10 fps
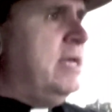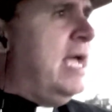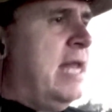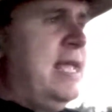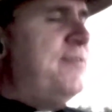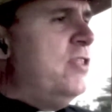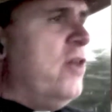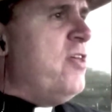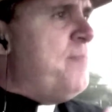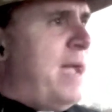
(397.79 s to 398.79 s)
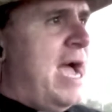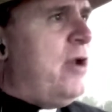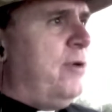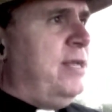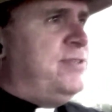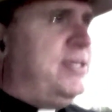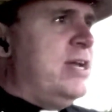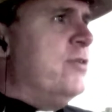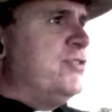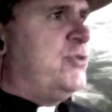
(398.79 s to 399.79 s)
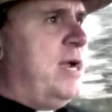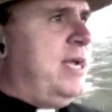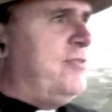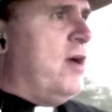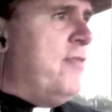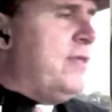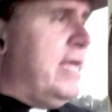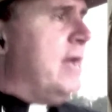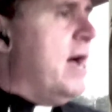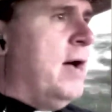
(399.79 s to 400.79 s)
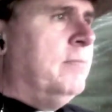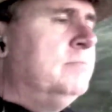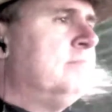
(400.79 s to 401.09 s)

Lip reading: And even though the battery signal strength on the